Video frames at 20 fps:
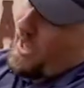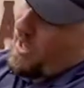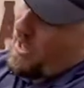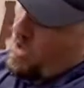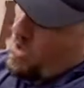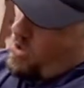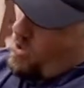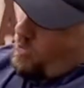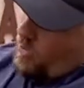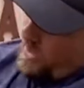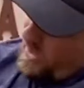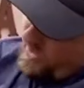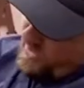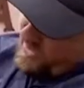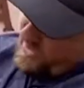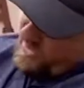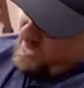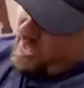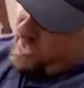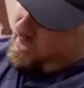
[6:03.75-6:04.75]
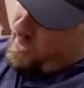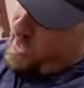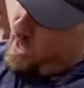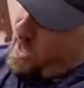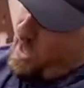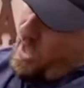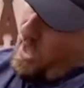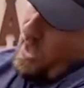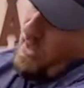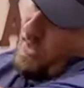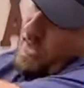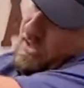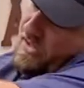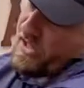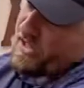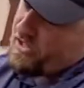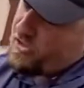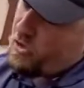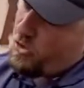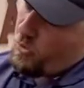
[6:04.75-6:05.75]
We can see that there's these
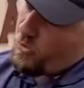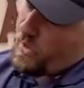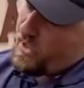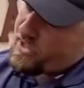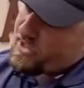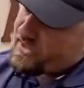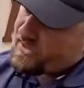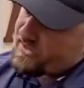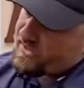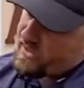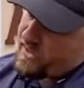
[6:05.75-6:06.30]
two ridges.